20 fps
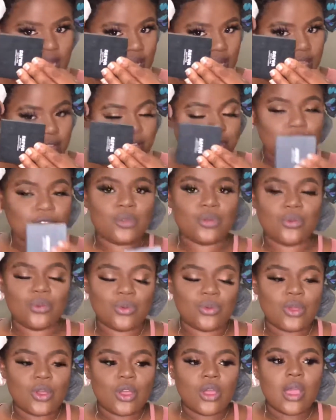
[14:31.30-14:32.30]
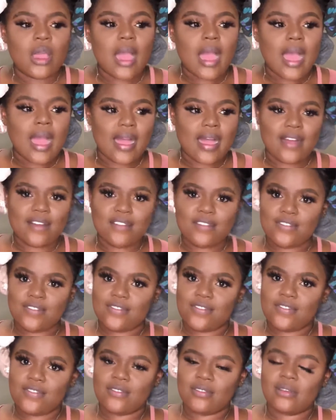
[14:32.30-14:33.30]
if you have
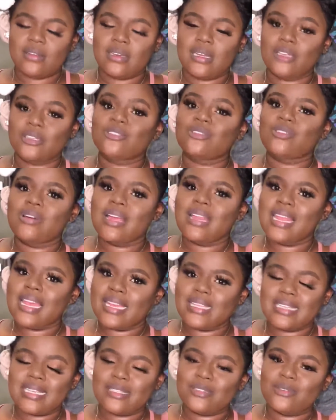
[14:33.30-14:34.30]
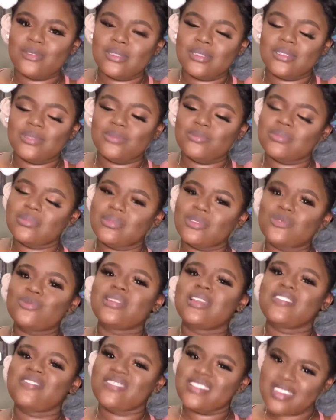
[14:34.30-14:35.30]
natural light as you
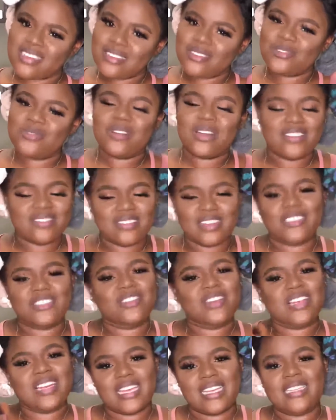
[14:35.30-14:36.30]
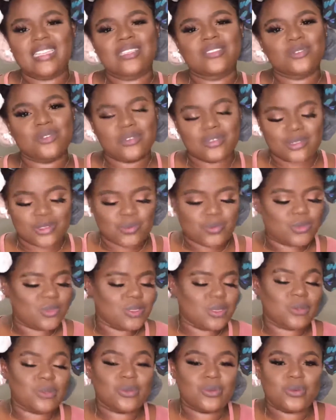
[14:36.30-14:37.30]
definitely do have natural light at your
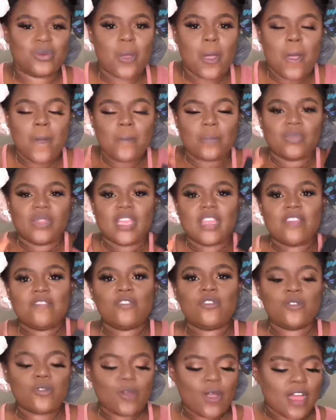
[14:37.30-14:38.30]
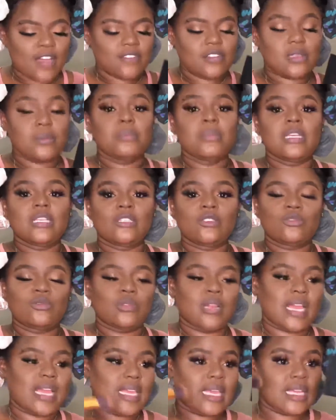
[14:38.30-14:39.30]
disposal. So if you do not have the means to
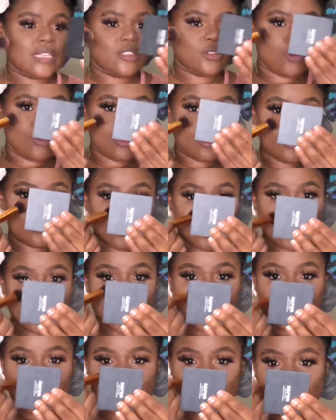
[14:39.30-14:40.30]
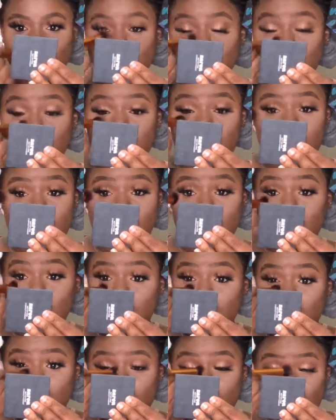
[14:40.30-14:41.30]
like get all these other things,
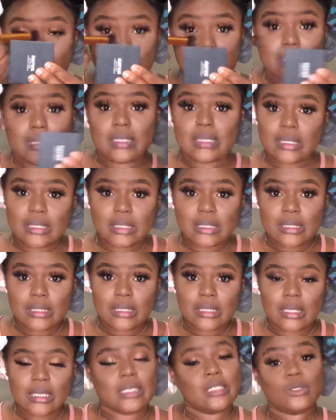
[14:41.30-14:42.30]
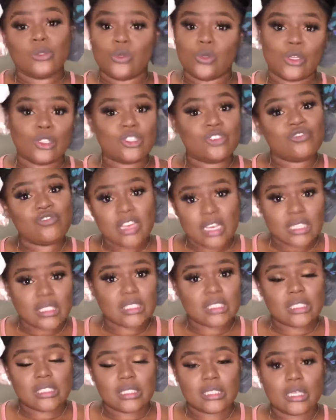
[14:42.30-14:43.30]
sis, do not stress.
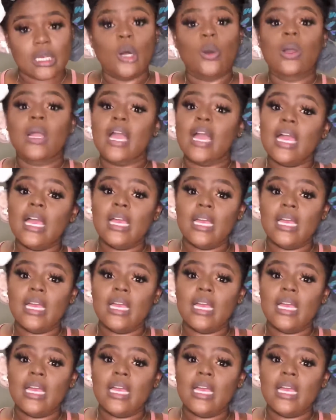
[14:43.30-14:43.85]
Okay?